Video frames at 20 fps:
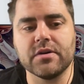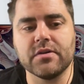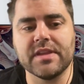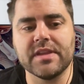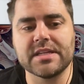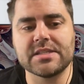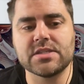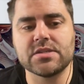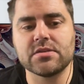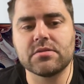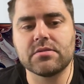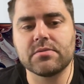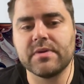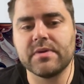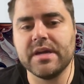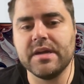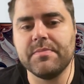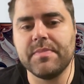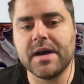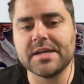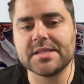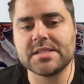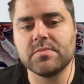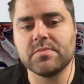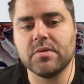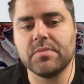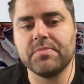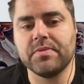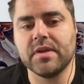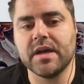That's 3
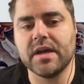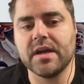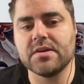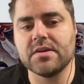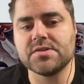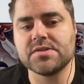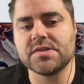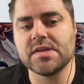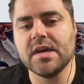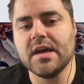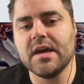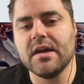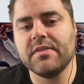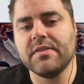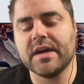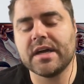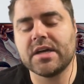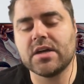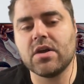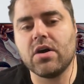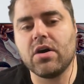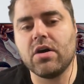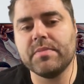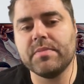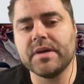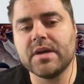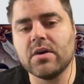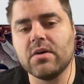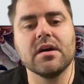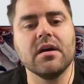possible players that could all be
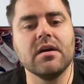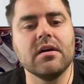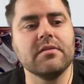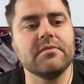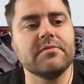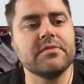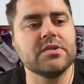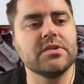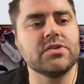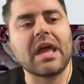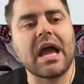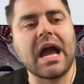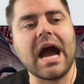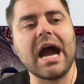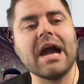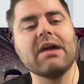going of. I